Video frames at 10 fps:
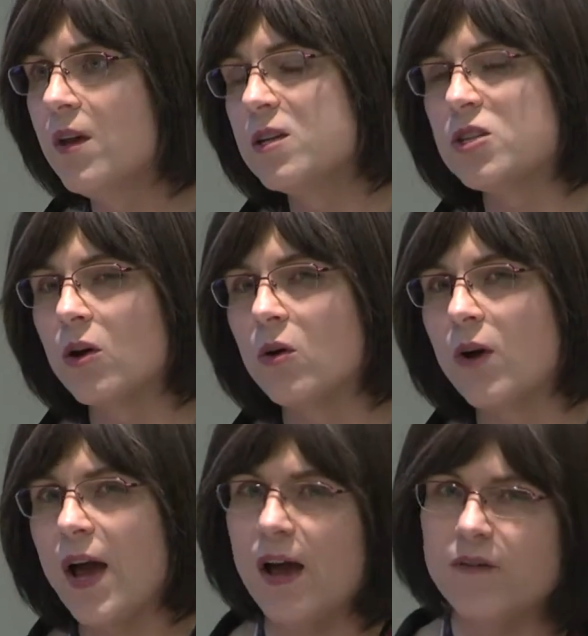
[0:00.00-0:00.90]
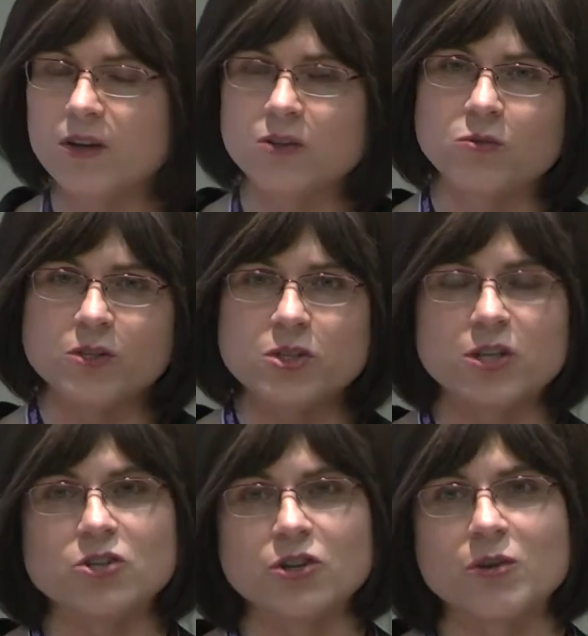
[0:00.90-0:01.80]
So having a twist
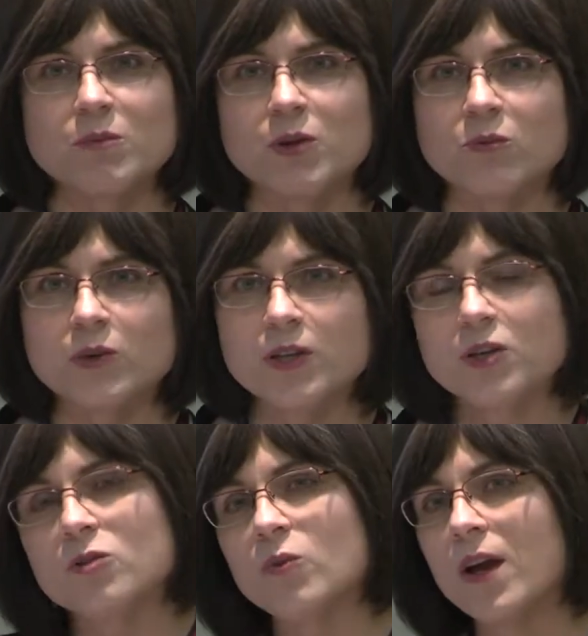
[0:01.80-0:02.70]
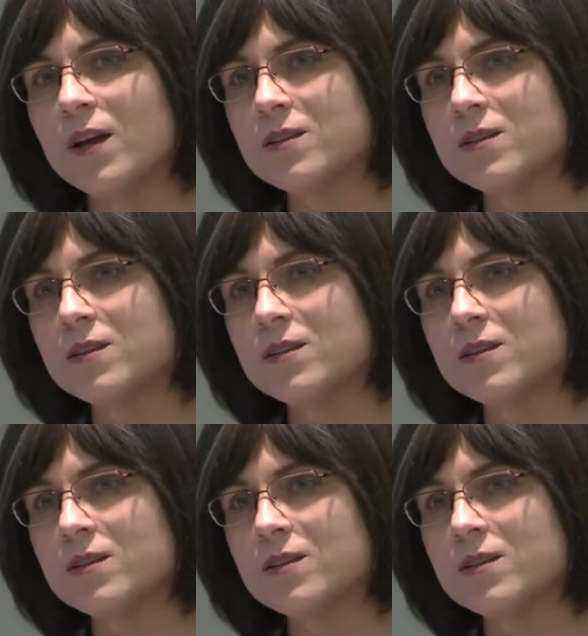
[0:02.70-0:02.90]
teacher can be a really good way